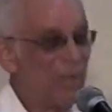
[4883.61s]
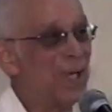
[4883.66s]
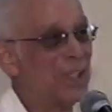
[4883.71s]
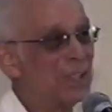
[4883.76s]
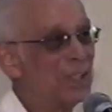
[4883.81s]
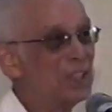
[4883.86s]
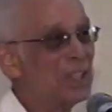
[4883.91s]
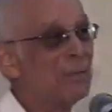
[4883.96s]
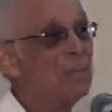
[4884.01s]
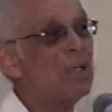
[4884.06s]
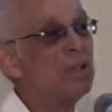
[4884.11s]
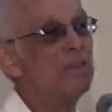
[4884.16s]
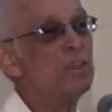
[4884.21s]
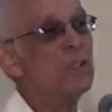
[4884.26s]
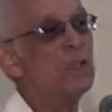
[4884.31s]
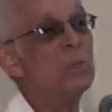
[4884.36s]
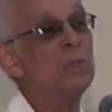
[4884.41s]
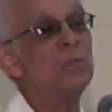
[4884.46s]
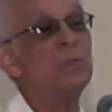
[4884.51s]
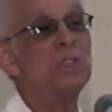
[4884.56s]
But
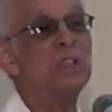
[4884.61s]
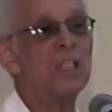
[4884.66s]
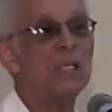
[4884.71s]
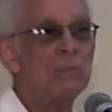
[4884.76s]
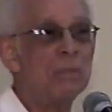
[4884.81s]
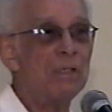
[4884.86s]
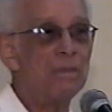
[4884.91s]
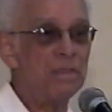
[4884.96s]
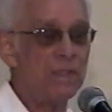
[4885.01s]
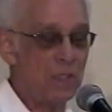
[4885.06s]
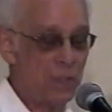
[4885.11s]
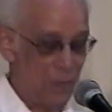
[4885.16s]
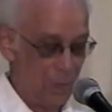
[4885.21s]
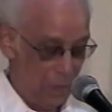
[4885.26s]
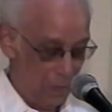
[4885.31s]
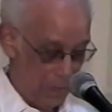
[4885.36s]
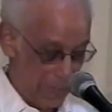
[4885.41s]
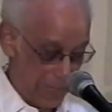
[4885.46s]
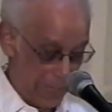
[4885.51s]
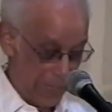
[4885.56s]
some of
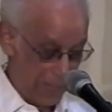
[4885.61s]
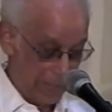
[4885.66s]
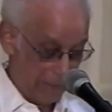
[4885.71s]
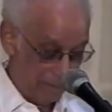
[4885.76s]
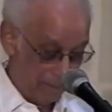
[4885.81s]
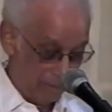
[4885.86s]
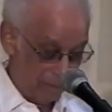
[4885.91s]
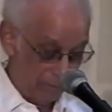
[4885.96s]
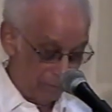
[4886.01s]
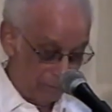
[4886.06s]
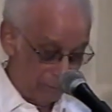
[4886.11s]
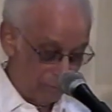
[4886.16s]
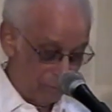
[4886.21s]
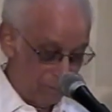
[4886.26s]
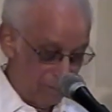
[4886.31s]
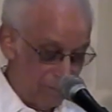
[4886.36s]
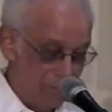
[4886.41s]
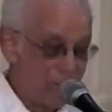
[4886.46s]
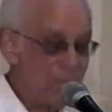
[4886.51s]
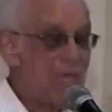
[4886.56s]
you
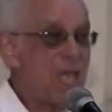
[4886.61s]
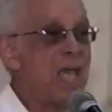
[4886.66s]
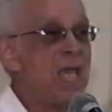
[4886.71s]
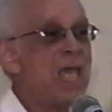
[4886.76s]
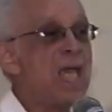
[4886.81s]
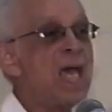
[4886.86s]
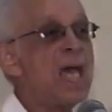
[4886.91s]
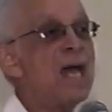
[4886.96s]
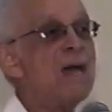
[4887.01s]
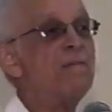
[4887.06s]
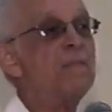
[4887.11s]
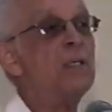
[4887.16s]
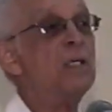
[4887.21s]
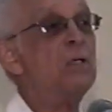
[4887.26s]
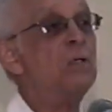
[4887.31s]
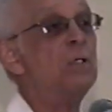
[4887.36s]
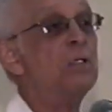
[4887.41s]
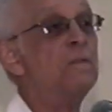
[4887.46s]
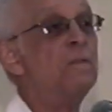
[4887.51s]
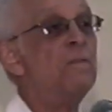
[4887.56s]
may have
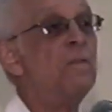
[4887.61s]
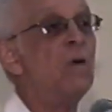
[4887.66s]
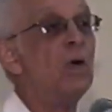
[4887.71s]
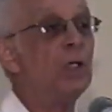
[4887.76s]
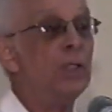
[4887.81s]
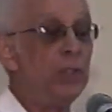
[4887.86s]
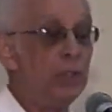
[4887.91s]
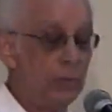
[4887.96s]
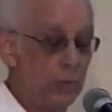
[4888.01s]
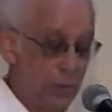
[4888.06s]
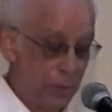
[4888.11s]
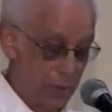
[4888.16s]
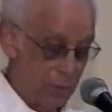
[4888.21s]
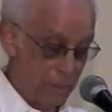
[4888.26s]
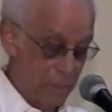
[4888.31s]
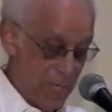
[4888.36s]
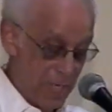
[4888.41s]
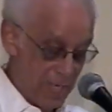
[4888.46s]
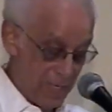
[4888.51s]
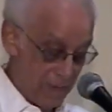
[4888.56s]
the good fortune
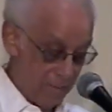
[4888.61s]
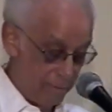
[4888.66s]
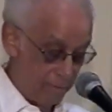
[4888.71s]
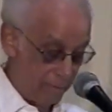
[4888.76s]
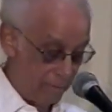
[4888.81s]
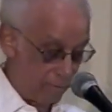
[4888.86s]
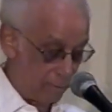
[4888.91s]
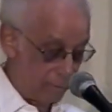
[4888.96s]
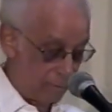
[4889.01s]
to be.